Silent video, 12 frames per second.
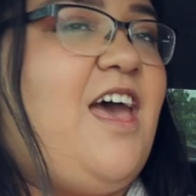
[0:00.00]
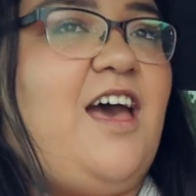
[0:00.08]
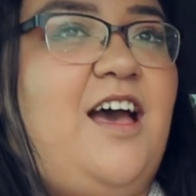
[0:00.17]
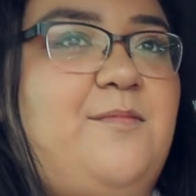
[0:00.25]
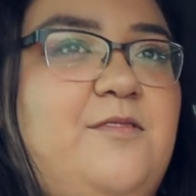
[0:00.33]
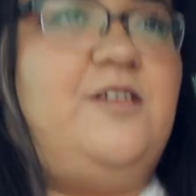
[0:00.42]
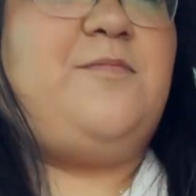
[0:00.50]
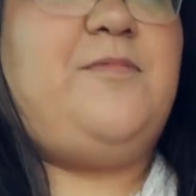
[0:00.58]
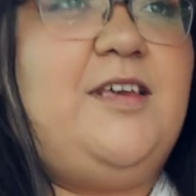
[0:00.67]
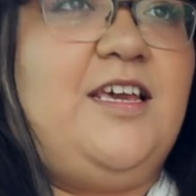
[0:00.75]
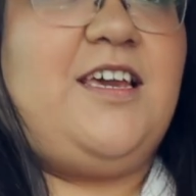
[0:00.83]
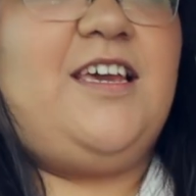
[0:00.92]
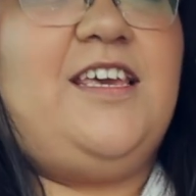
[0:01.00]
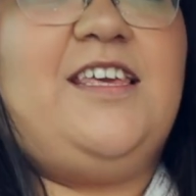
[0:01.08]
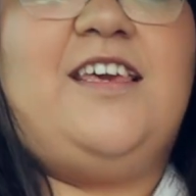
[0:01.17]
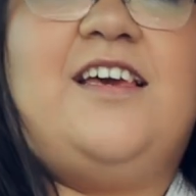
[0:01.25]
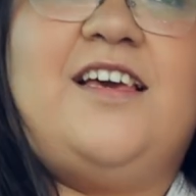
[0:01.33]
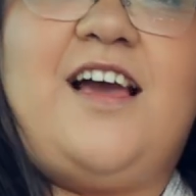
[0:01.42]
I'm gonna
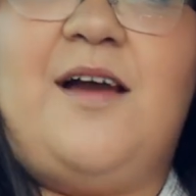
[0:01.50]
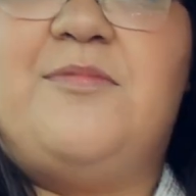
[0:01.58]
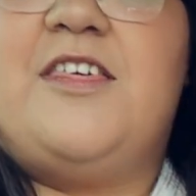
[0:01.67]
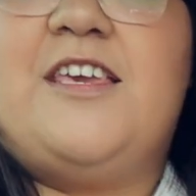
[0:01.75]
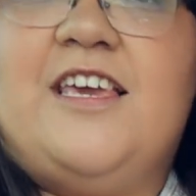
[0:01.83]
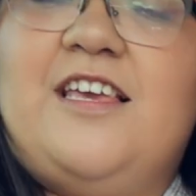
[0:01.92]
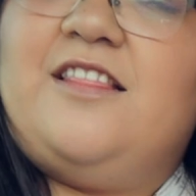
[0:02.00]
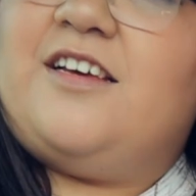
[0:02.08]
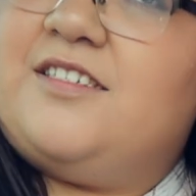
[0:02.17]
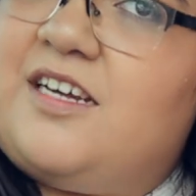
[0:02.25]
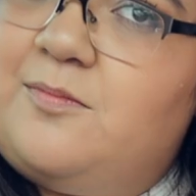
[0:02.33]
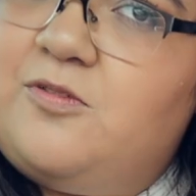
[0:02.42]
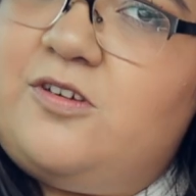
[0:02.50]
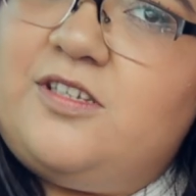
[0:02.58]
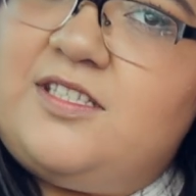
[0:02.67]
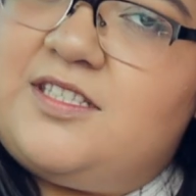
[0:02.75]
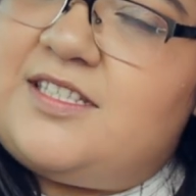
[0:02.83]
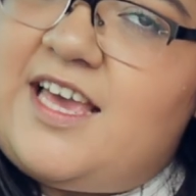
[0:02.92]
be, I'm thinking the
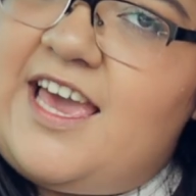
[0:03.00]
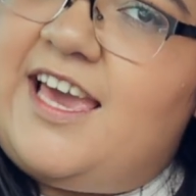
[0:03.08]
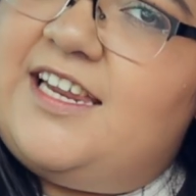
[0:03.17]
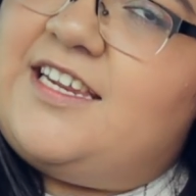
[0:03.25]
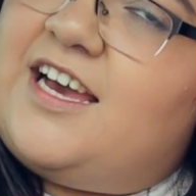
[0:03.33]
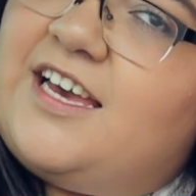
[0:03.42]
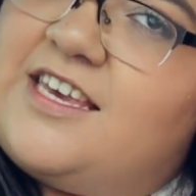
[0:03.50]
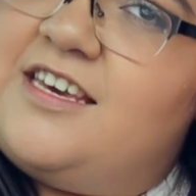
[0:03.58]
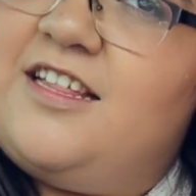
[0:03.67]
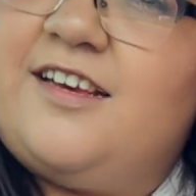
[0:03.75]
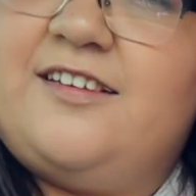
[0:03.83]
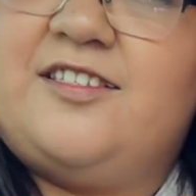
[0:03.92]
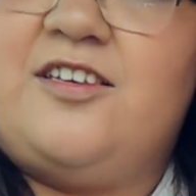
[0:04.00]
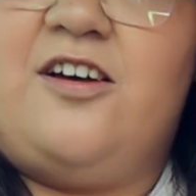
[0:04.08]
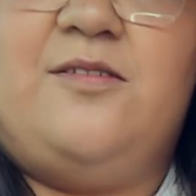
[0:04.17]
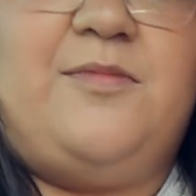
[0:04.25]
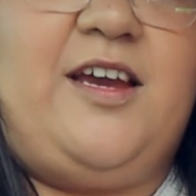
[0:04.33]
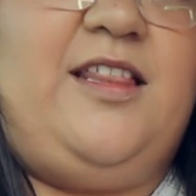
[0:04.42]
doubles and a helix
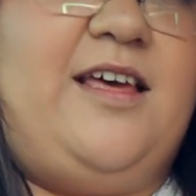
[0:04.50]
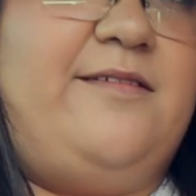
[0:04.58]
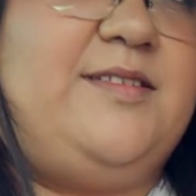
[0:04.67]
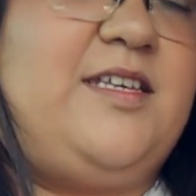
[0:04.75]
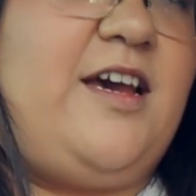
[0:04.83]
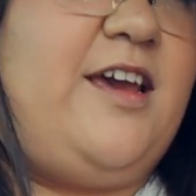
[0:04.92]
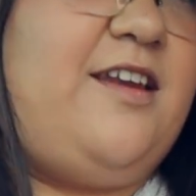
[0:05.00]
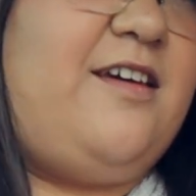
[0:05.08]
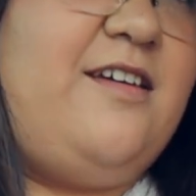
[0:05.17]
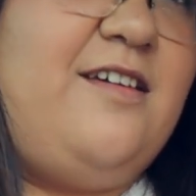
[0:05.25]
on my left side.